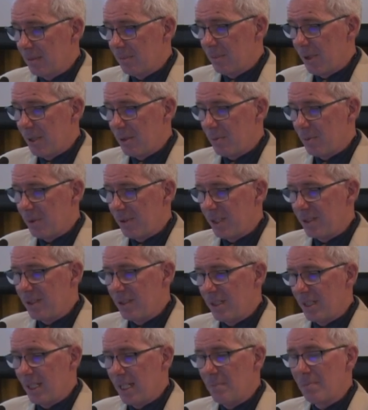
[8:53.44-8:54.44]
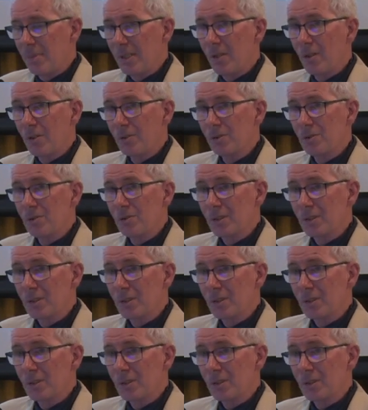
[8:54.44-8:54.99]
both within and beyond New